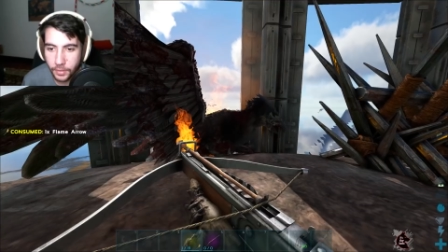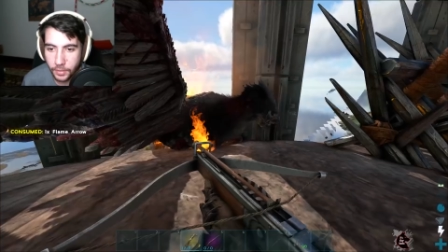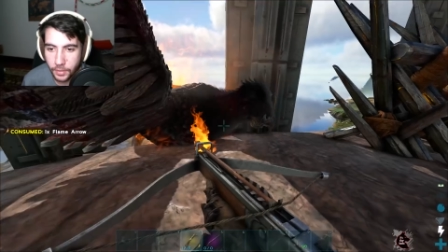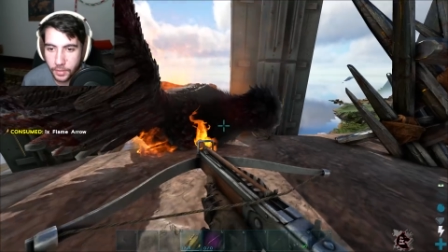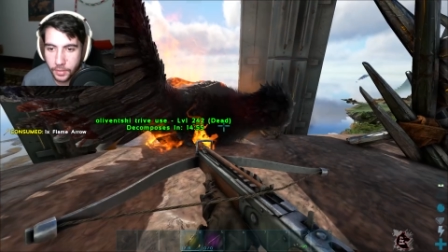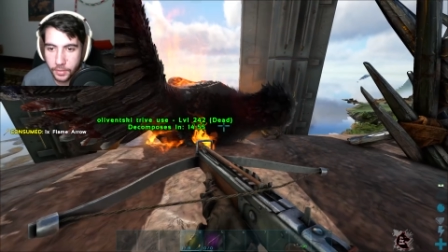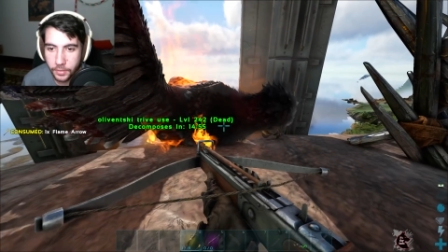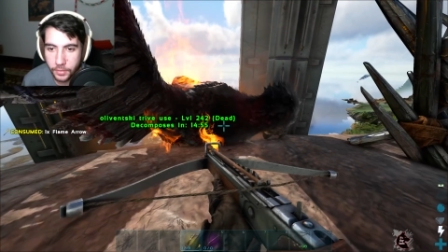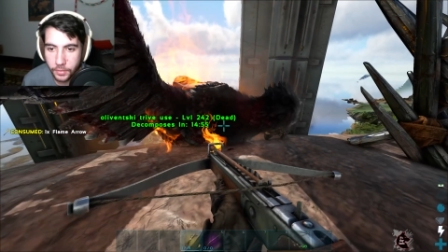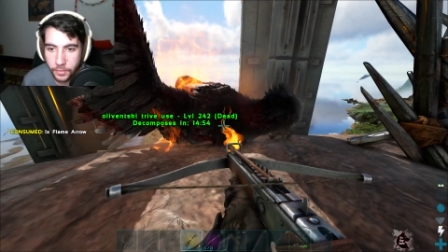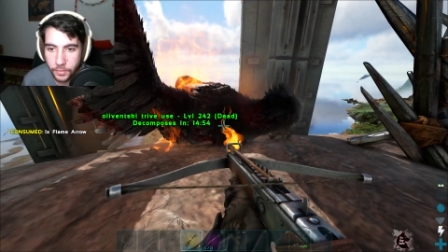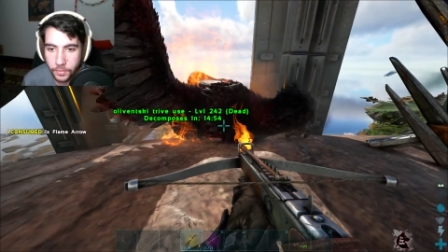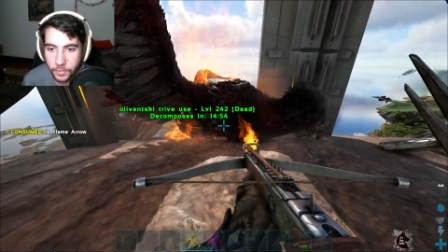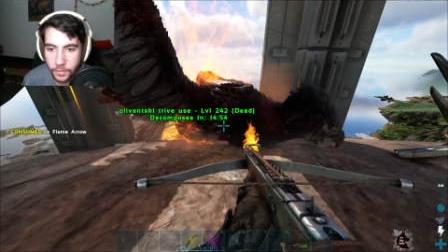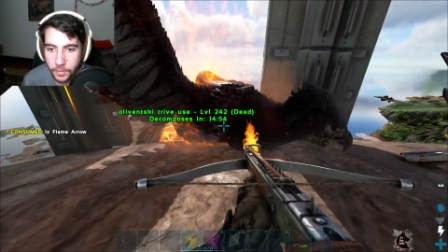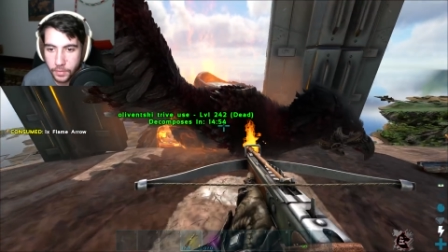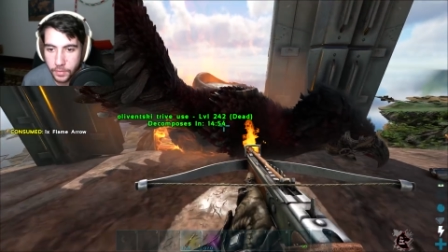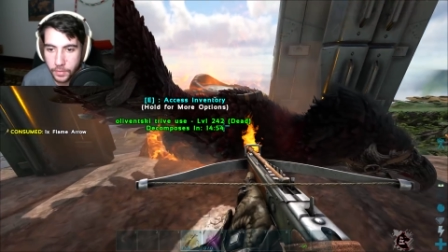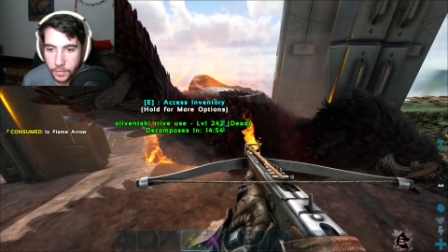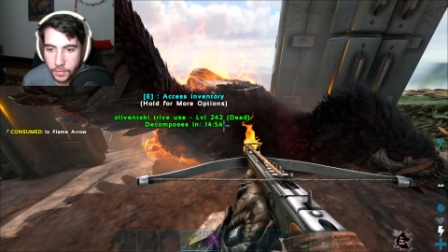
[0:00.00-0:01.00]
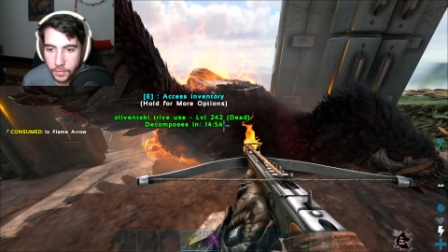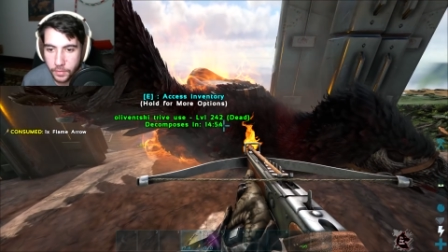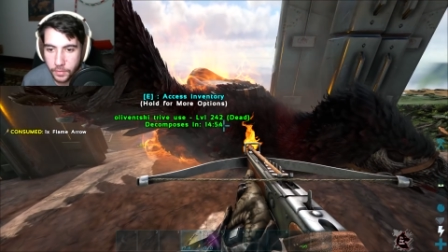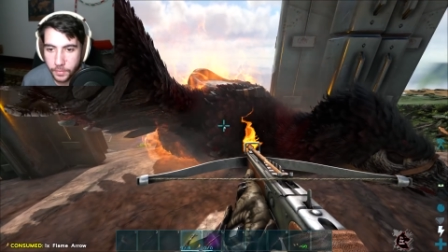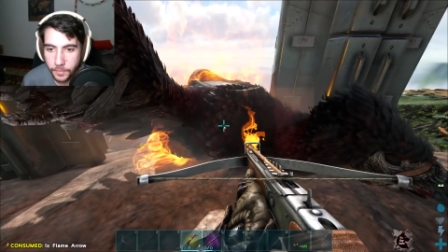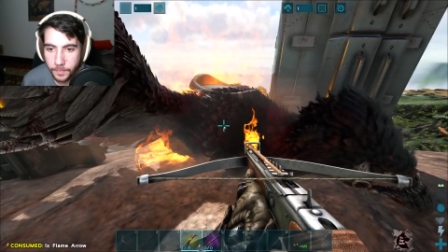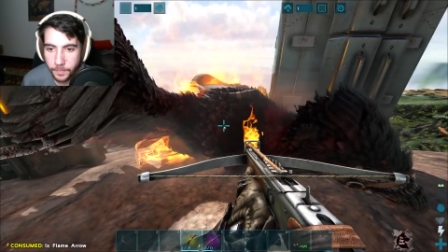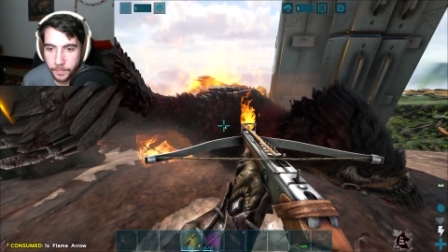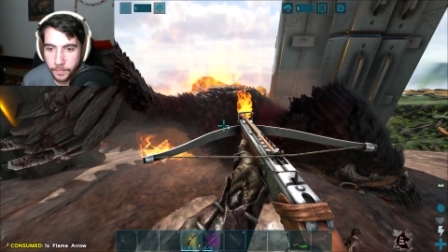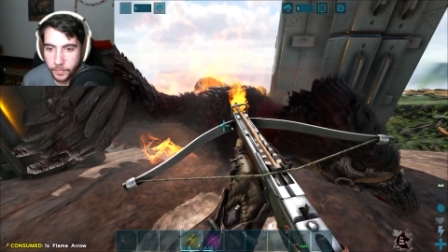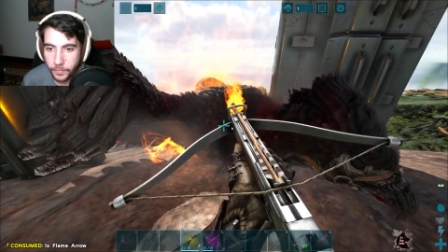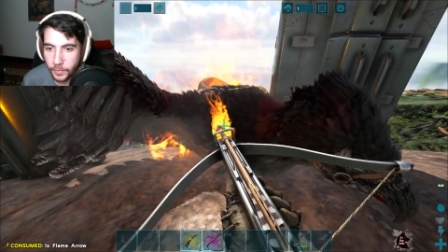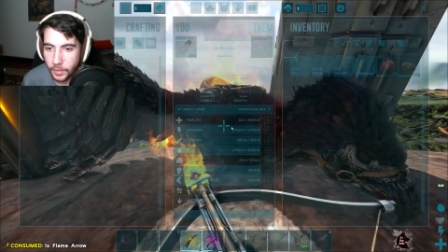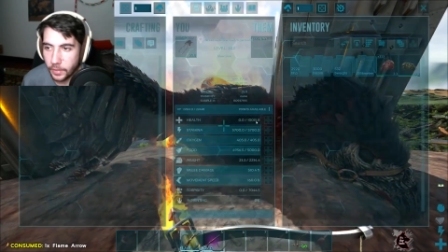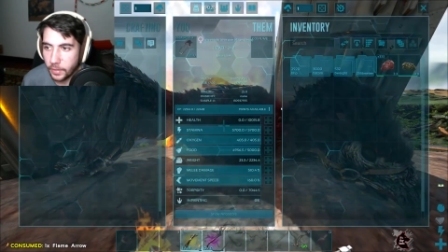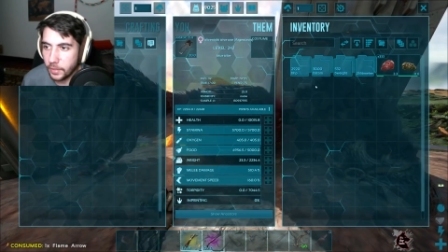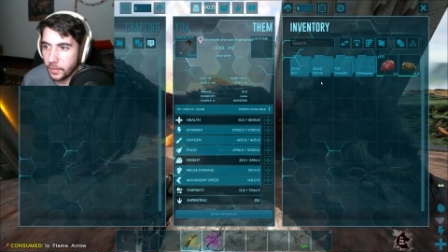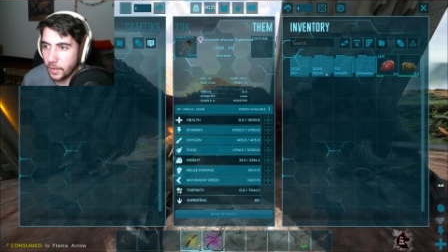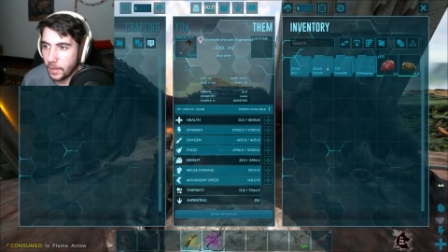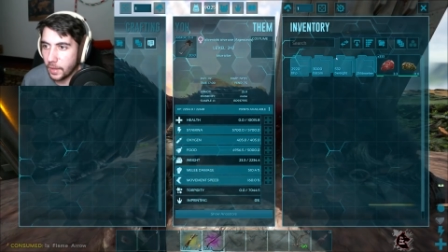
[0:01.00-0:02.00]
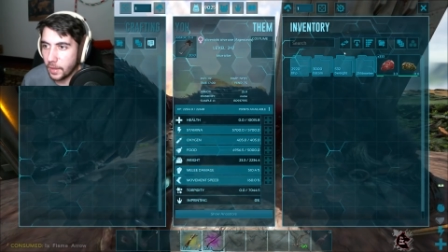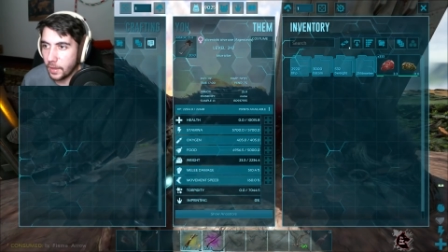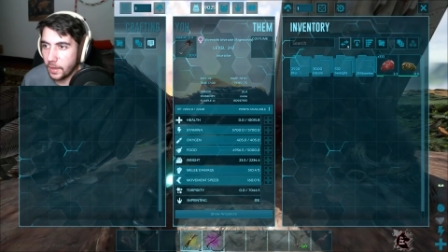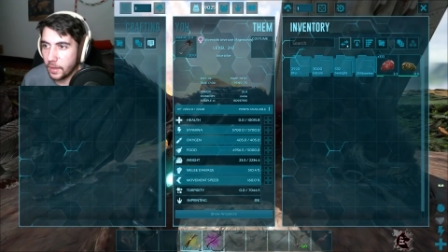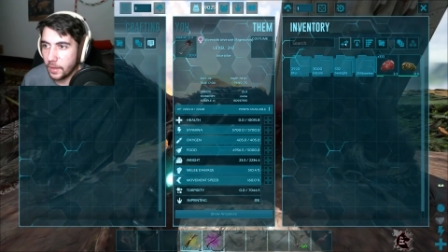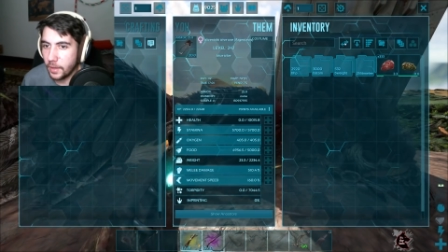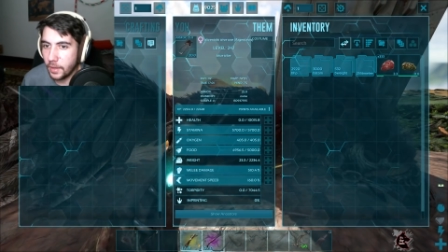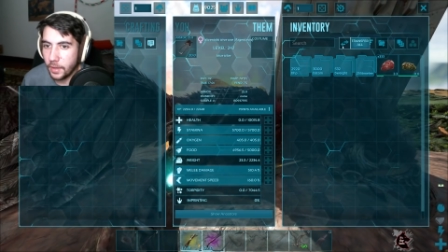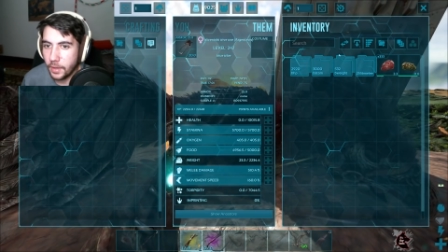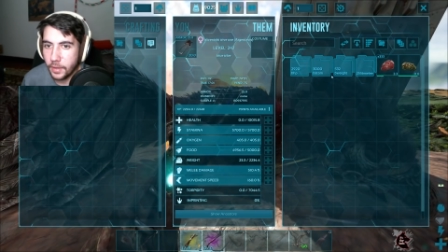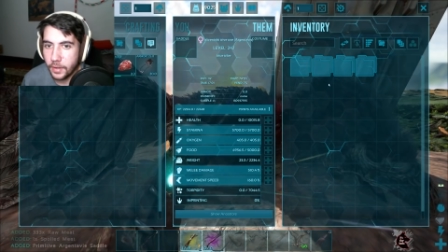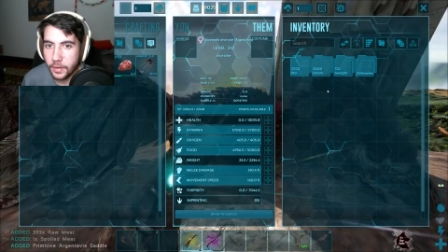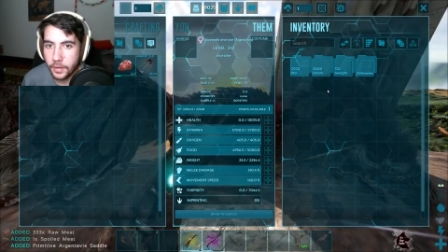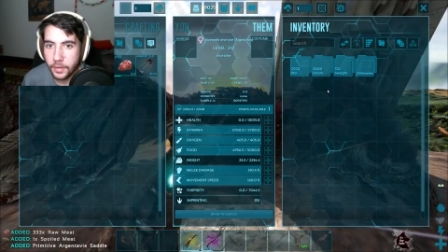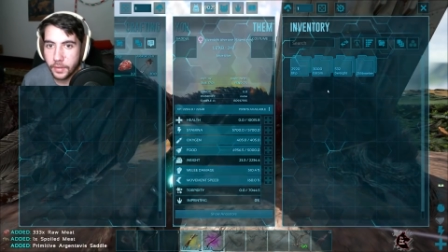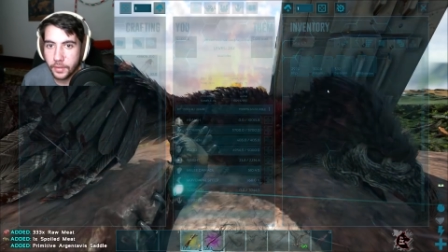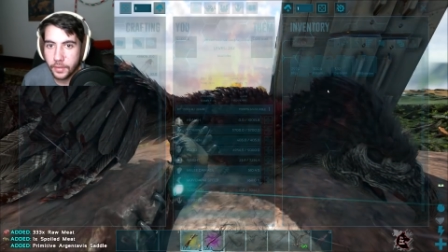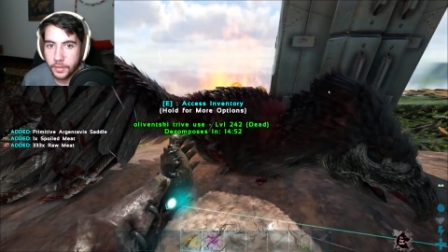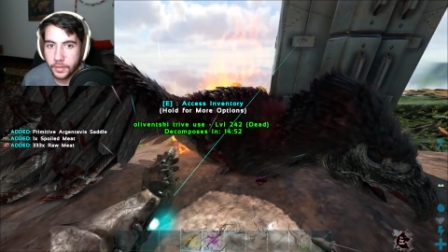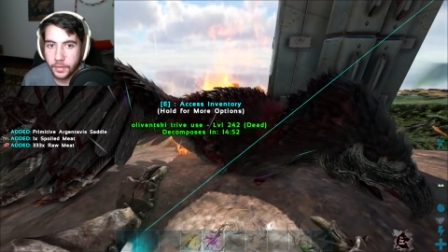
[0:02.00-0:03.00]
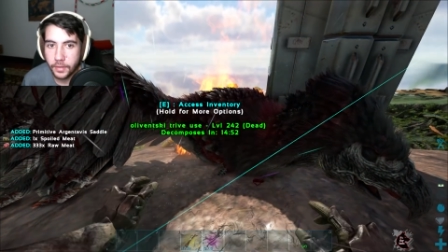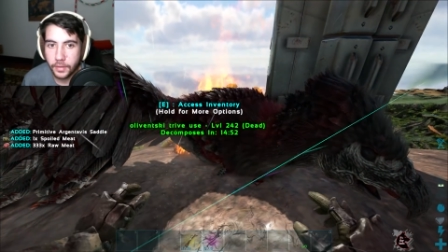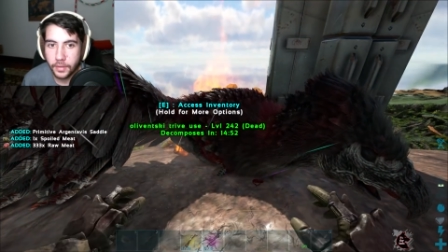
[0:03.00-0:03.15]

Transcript: in it, too. It had... Uh,